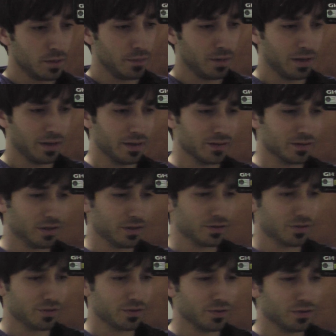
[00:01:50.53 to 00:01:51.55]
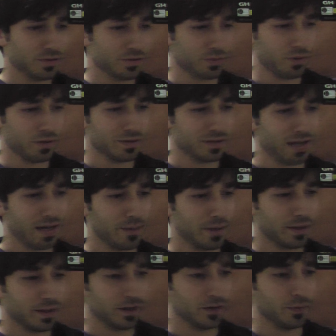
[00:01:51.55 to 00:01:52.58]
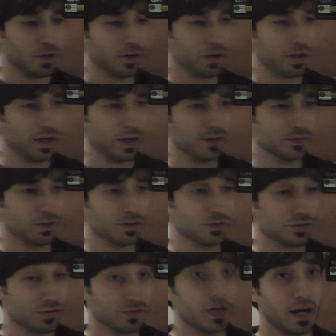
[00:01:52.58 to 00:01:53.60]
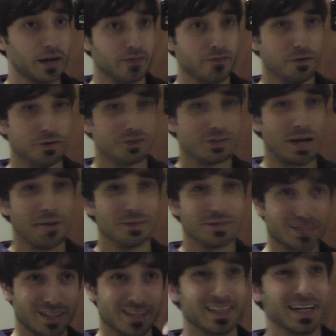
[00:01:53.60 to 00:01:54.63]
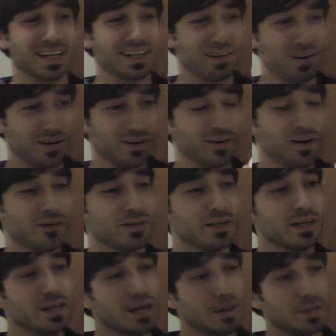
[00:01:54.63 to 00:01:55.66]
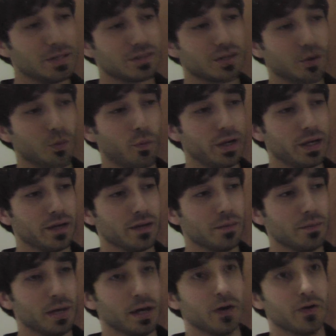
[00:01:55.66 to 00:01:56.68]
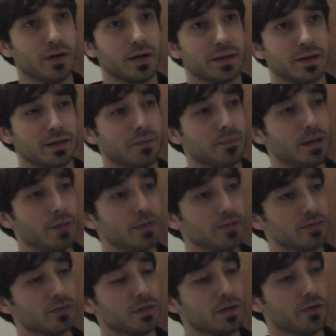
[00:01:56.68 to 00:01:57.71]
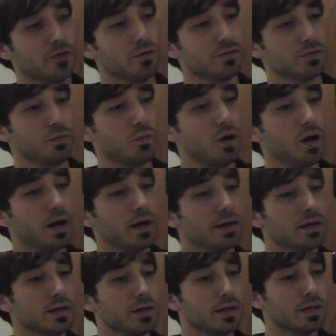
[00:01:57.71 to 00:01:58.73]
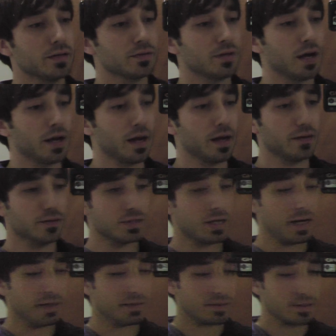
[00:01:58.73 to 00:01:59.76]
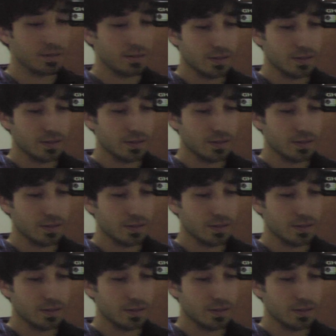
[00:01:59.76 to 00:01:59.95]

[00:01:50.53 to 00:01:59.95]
But as long as you do it just one time, I think you'll be okay, as long as you design it the first time instead of taking it on and off. I mean, it's going to weaken the metal, and I think that maybe is another reason why it's not as tight.